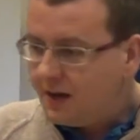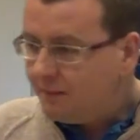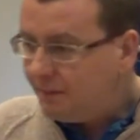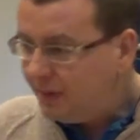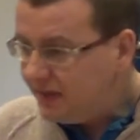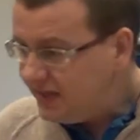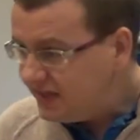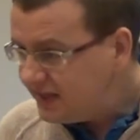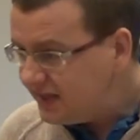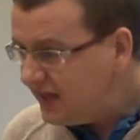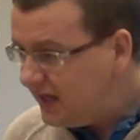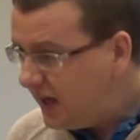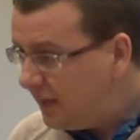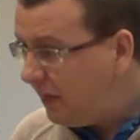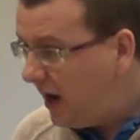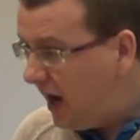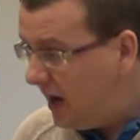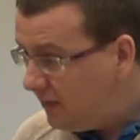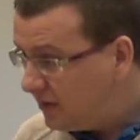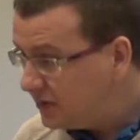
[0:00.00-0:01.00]
But you see, the
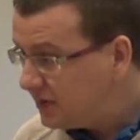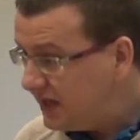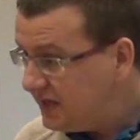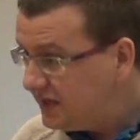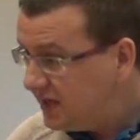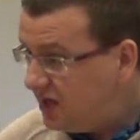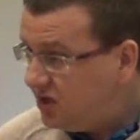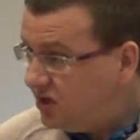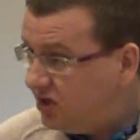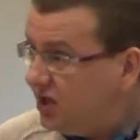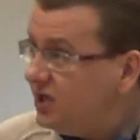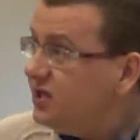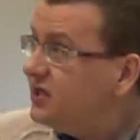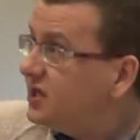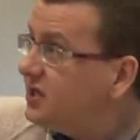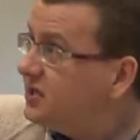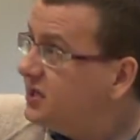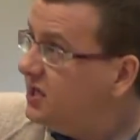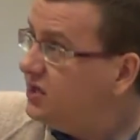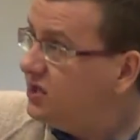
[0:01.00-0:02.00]
Bible says that
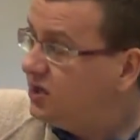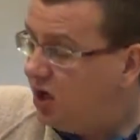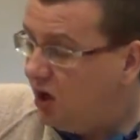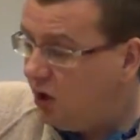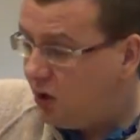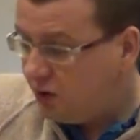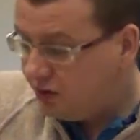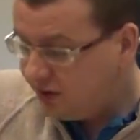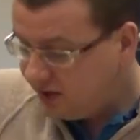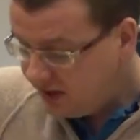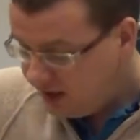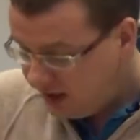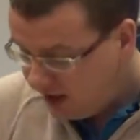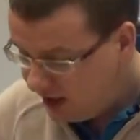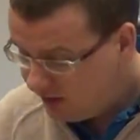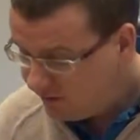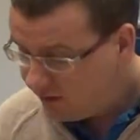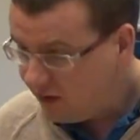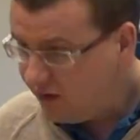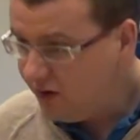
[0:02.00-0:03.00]
Jesus is God
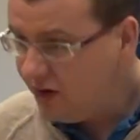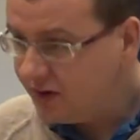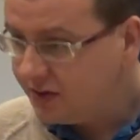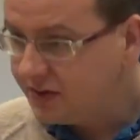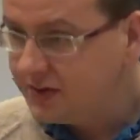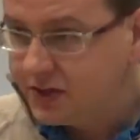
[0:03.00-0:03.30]
here on earth.